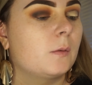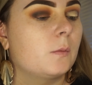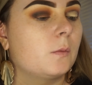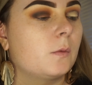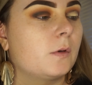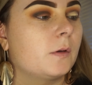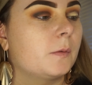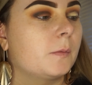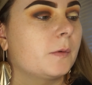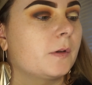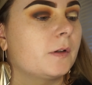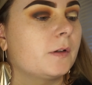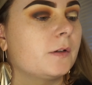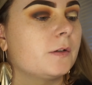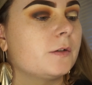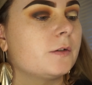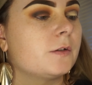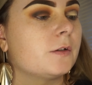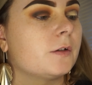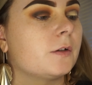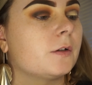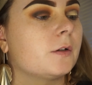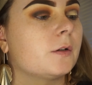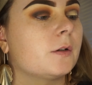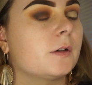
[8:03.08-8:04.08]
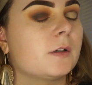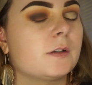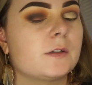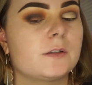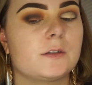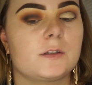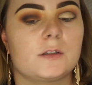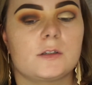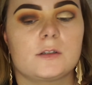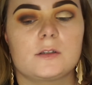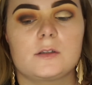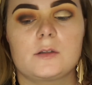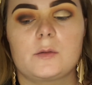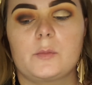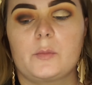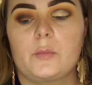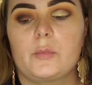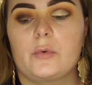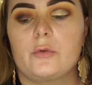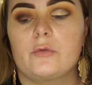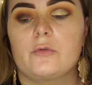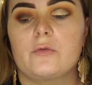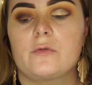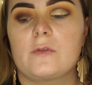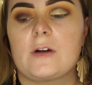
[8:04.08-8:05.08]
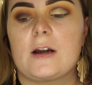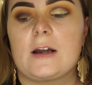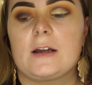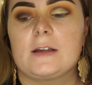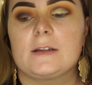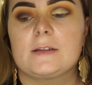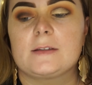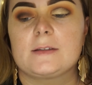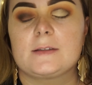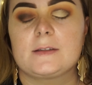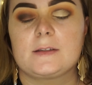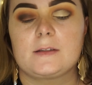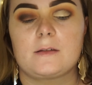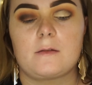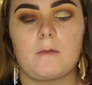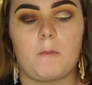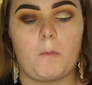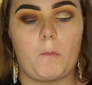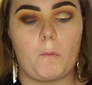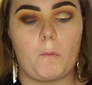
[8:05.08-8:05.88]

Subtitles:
What I'm going to do is just press